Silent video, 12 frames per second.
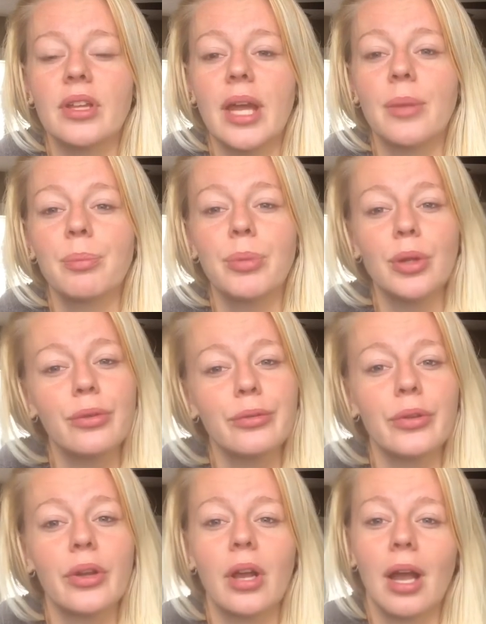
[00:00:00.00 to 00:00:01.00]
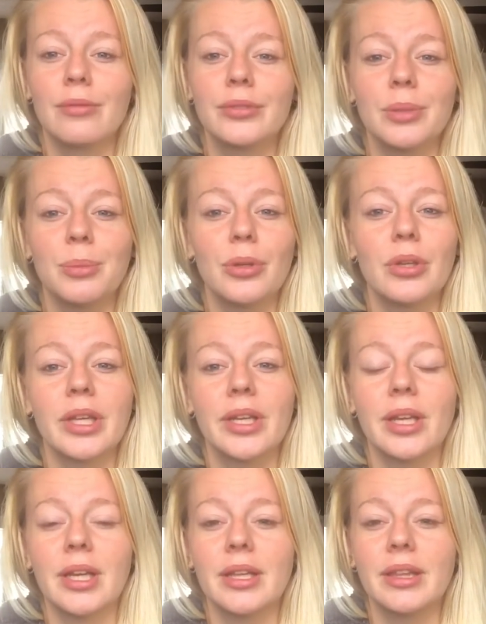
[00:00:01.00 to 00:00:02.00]
like beautiful and comfortable,
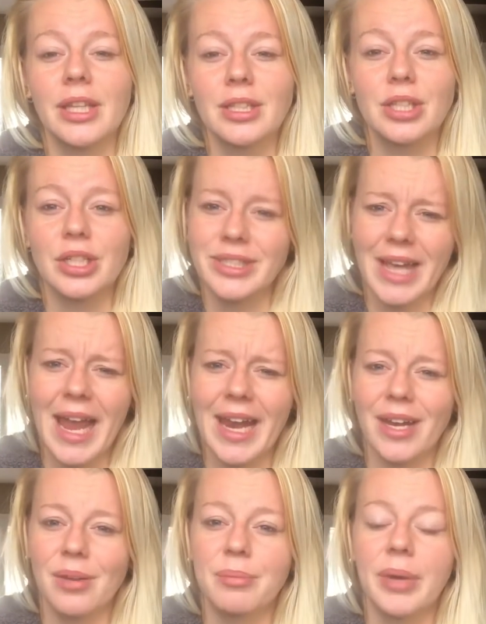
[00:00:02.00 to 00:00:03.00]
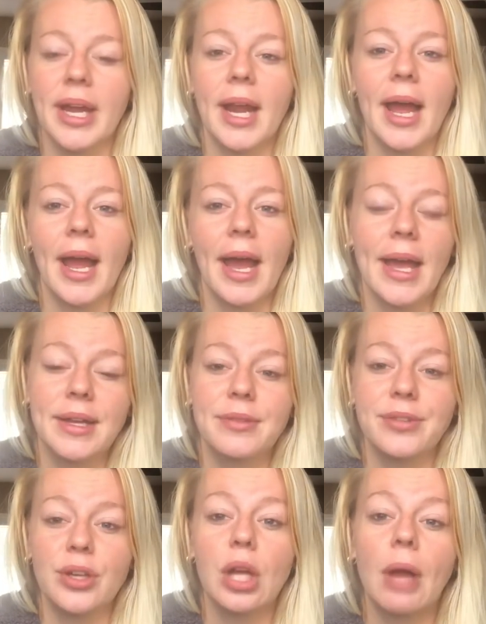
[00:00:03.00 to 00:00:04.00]
and things are tight, but I
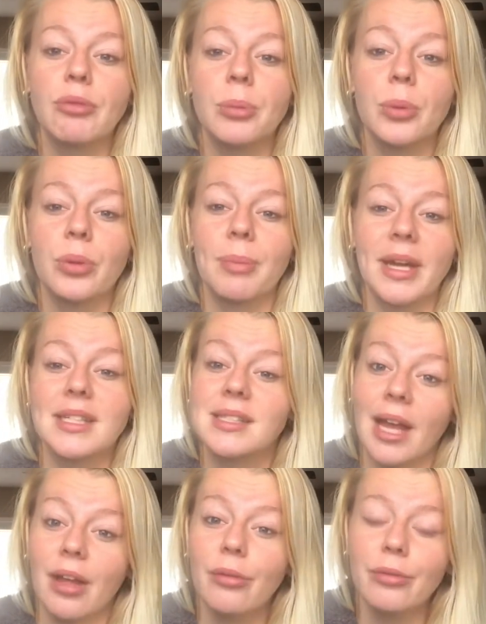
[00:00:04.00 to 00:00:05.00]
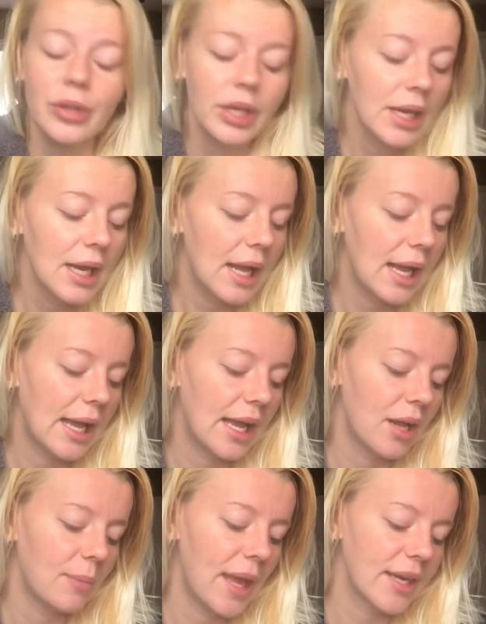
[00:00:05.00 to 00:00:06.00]
feel comfortable with myself.
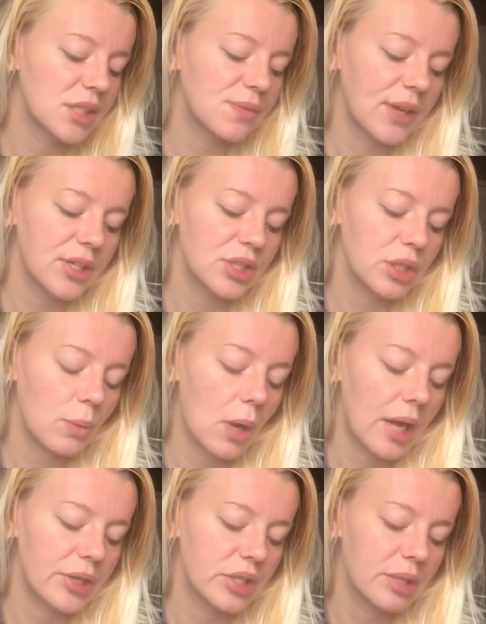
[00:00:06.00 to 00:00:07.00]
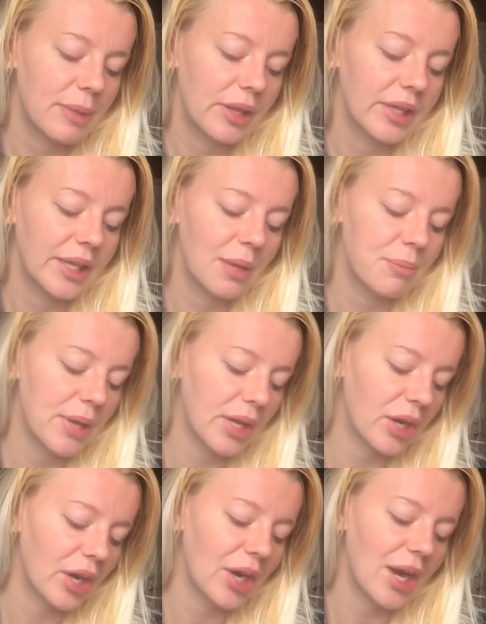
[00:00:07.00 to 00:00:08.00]
And it's fun to watch the belly get
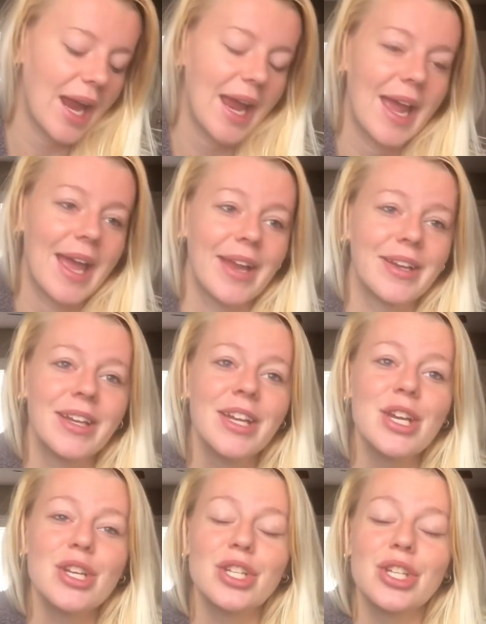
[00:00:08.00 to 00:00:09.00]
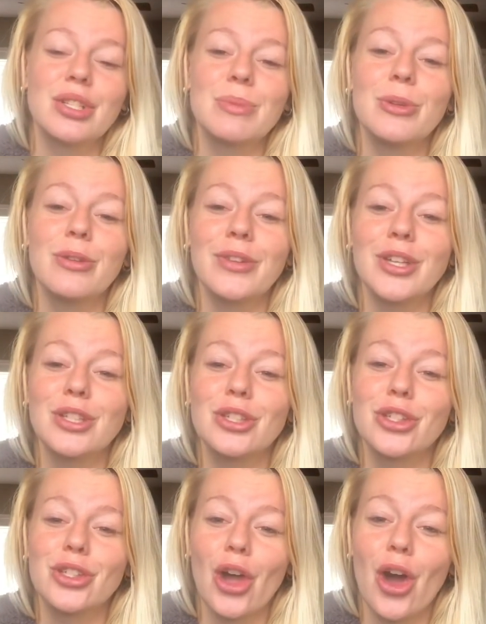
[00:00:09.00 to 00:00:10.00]
bigger, and she's moving
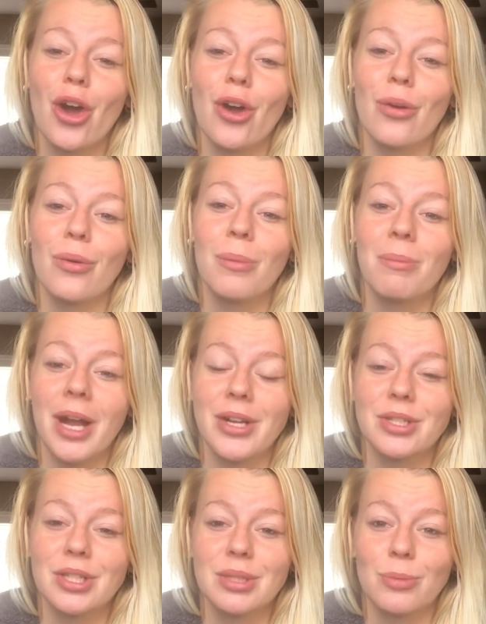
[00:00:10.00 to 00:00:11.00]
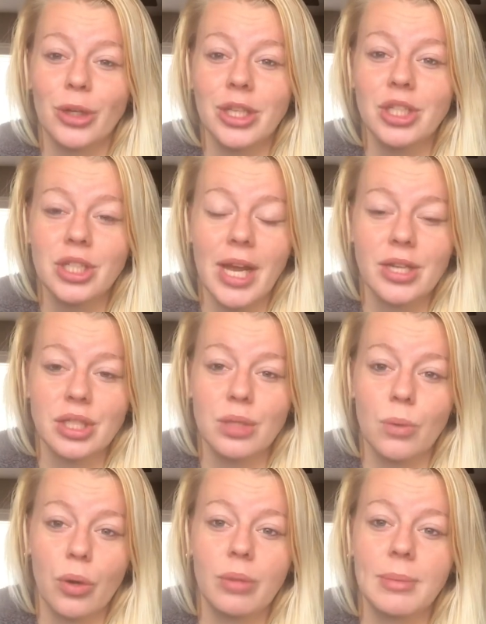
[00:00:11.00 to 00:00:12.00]
so much. This morning she actually
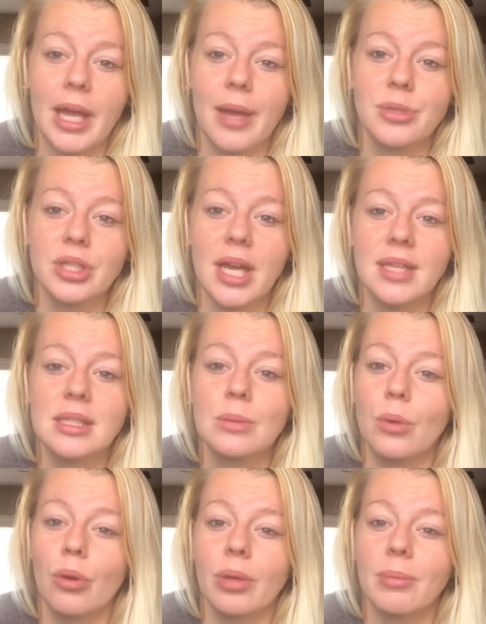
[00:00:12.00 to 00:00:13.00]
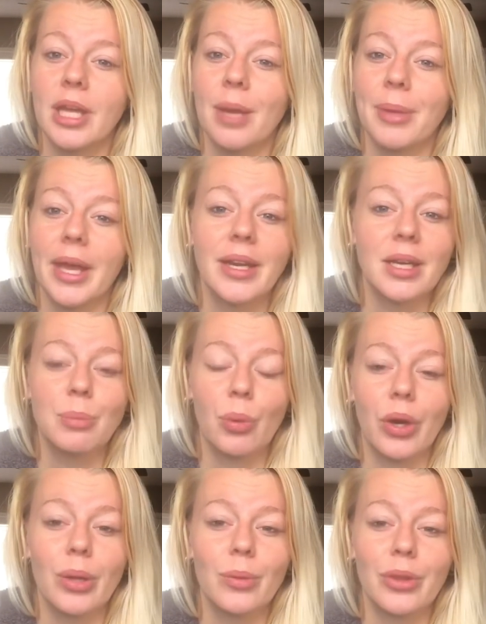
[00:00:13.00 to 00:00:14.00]
woke me up. She hasn't woken me up at any
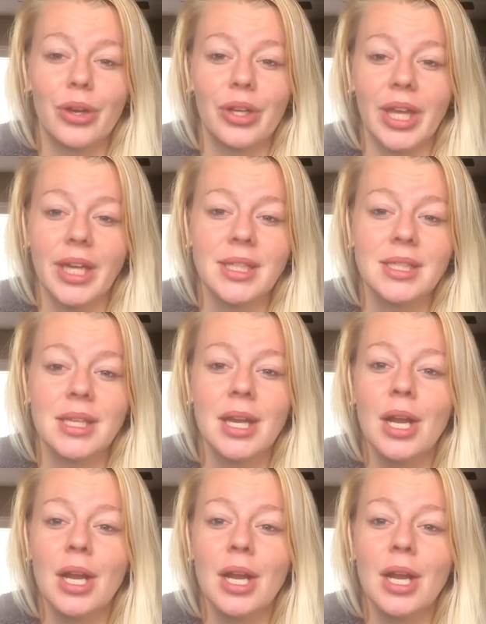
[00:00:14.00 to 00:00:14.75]
point with her kicks.